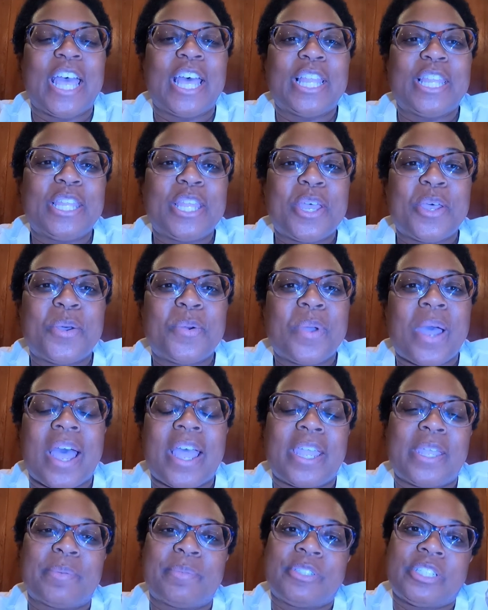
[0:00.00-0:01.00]
Hello,
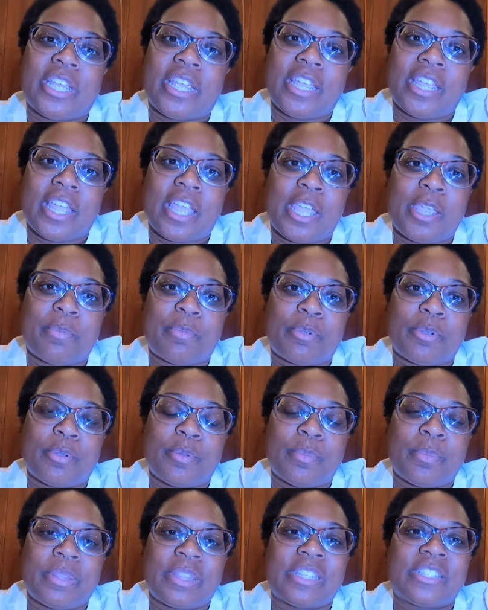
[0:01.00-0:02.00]
I am
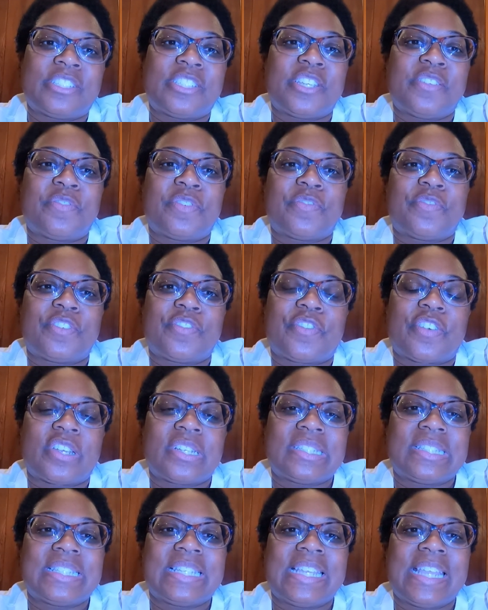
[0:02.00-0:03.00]
Abram, the Chief of
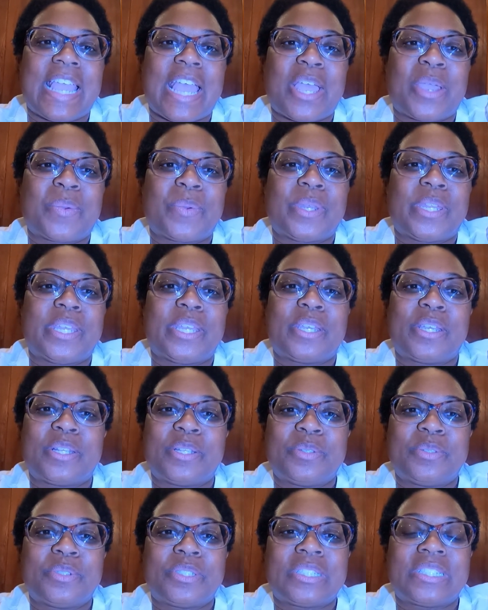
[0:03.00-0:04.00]
Diversity, Equity,
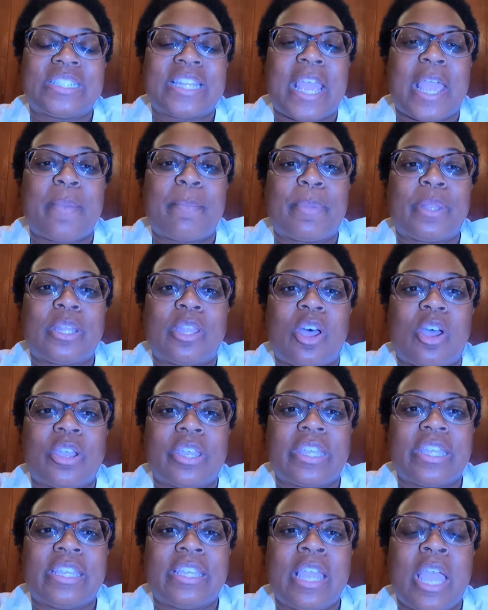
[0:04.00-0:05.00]
Inclusion, and
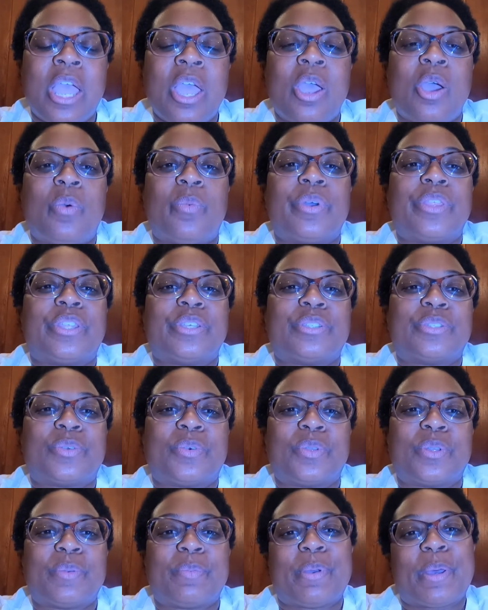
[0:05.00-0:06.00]
Belonging with the
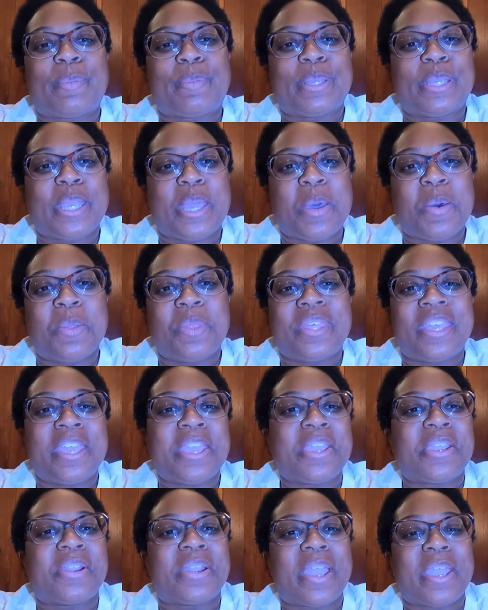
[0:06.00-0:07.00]
School of Public Health
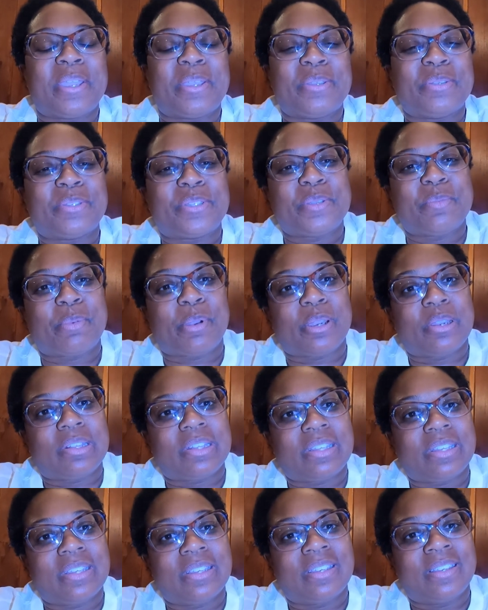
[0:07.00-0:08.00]
here at UC
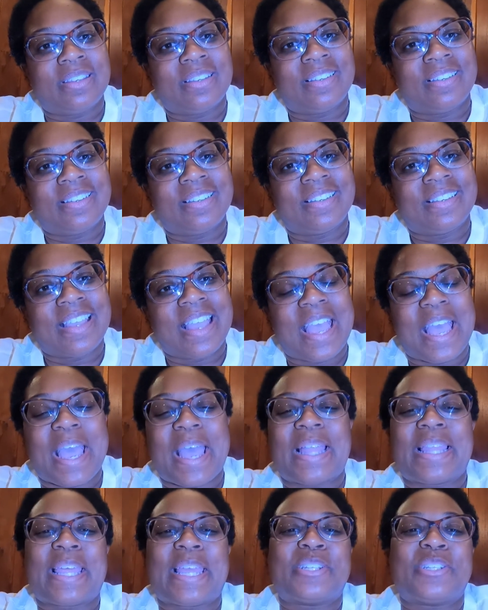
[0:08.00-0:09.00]
Berkeley.
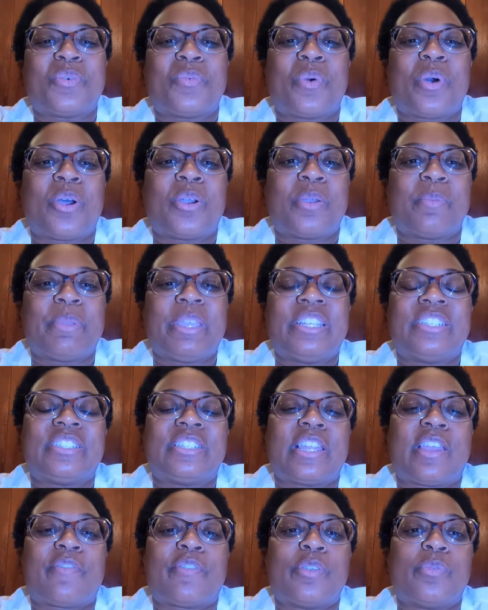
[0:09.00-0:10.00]
I'd like to welcome each
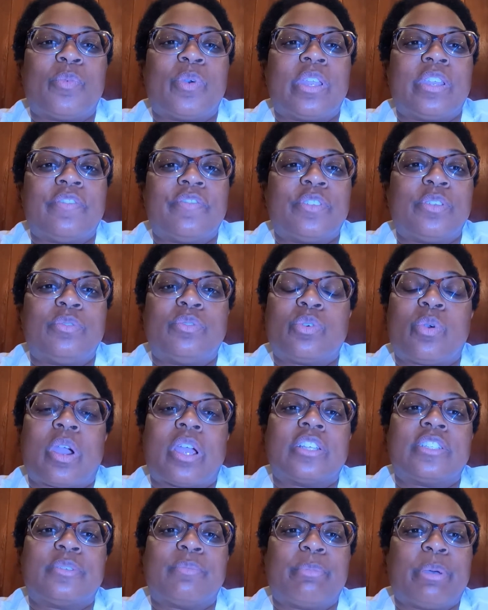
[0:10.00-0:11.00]
and every one of you to
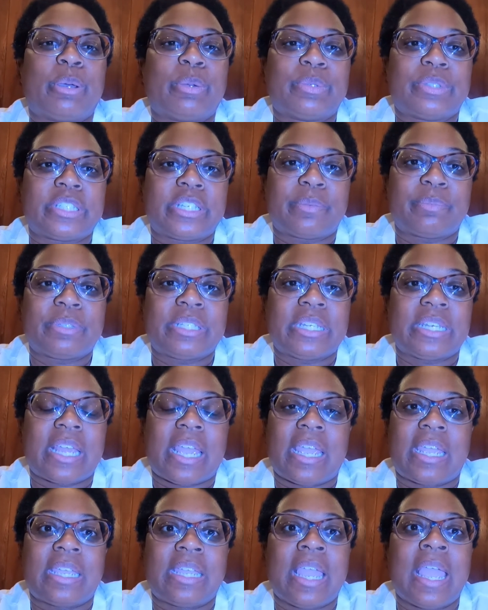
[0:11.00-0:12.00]
our symposium
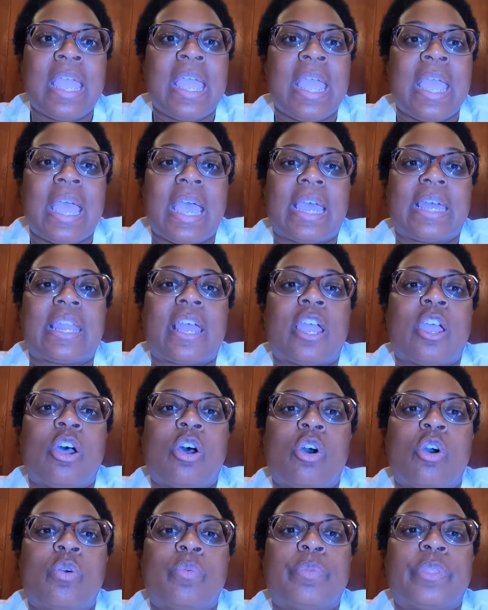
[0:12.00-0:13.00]
today, and I
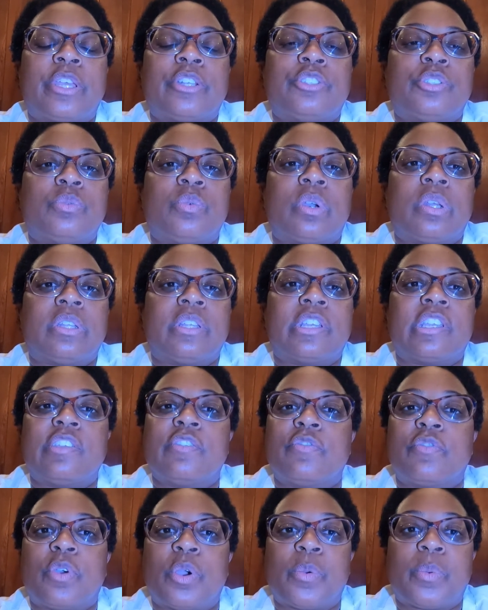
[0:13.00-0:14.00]
hope that you are
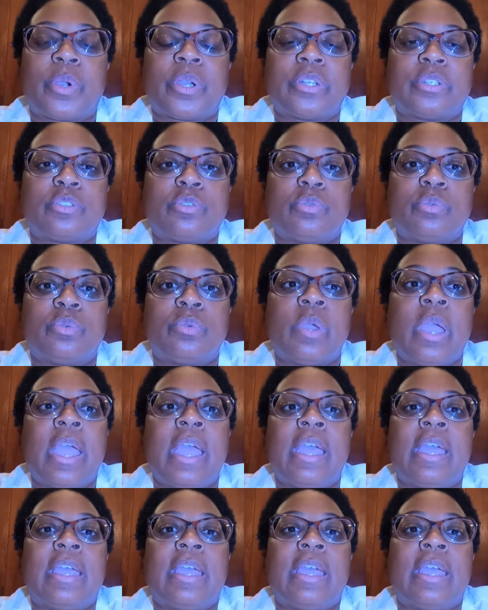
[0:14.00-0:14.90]
looking forward to